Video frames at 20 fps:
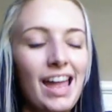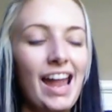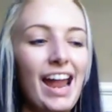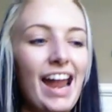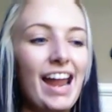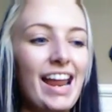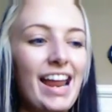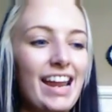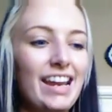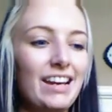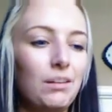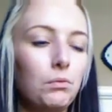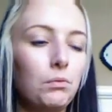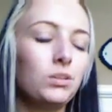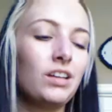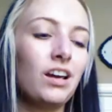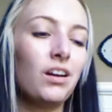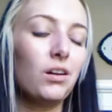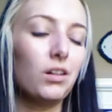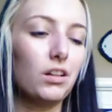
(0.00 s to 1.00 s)
And, well,
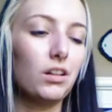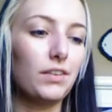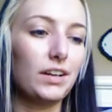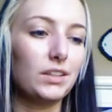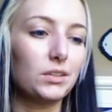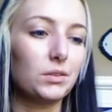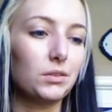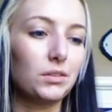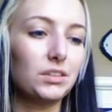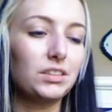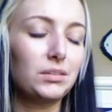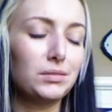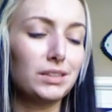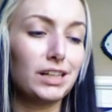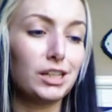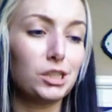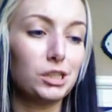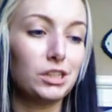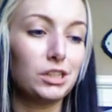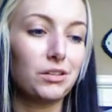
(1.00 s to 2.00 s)
not all of high school, because he was
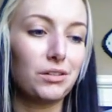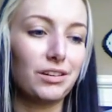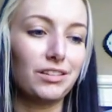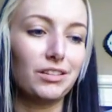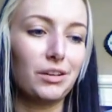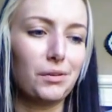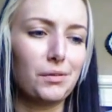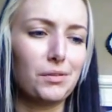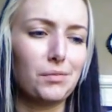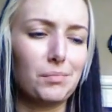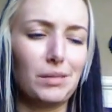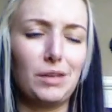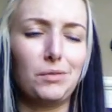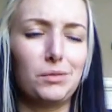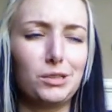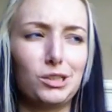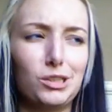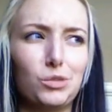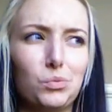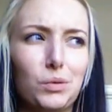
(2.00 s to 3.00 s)
actually in a grade lower than me,
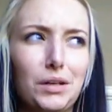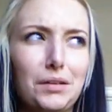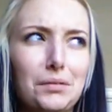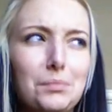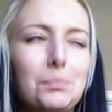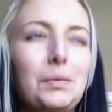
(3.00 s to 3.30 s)
which is weird.